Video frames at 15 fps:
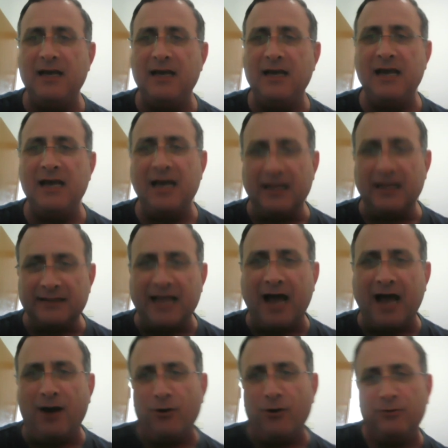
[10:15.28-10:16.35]

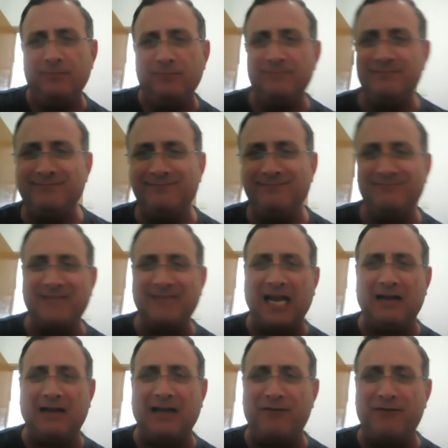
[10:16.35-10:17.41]
Now
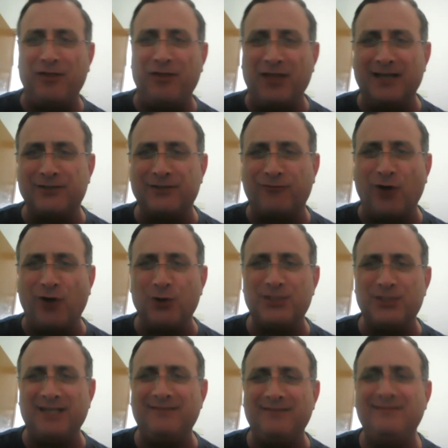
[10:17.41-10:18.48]
everything is
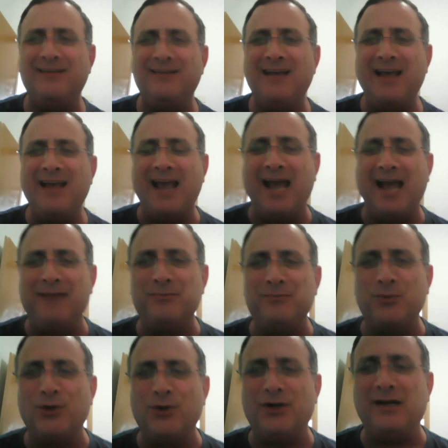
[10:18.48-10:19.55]
frozen, and
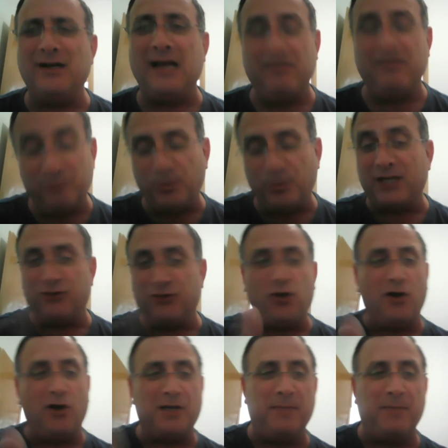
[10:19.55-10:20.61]
we can talk
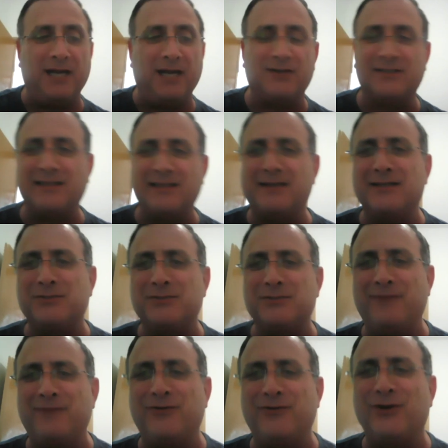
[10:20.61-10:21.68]
about it because I think it's one of
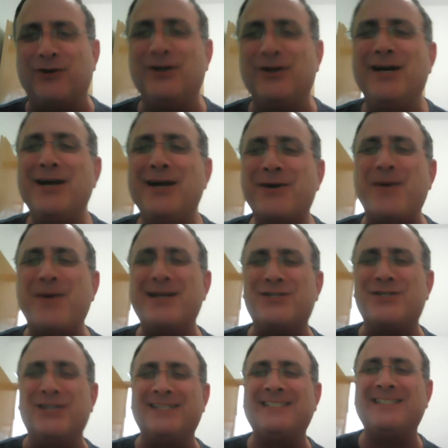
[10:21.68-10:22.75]
your
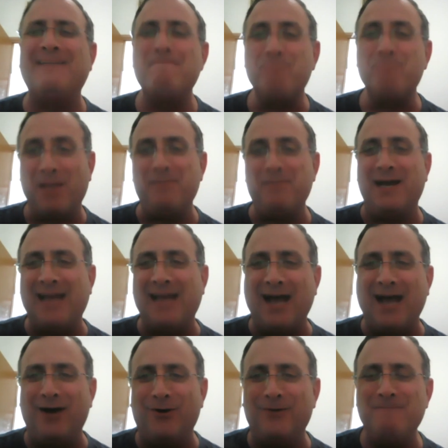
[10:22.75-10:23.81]
questions about
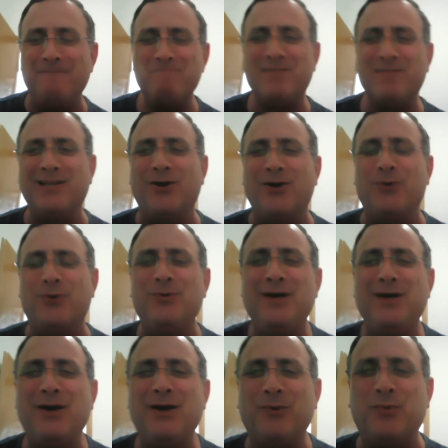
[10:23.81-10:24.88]
how
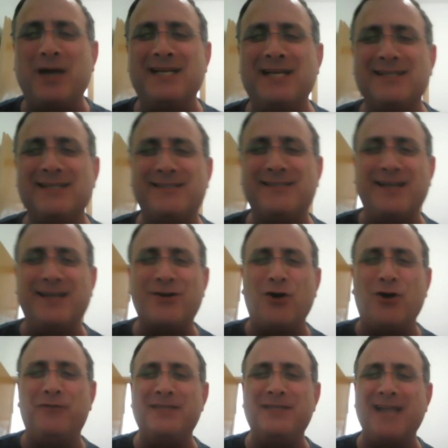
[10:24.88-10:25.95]
what is
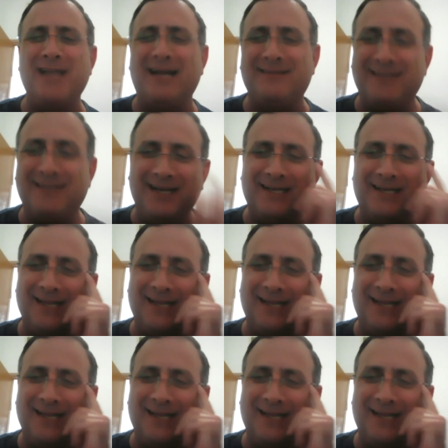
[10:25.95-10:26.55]
COVID-19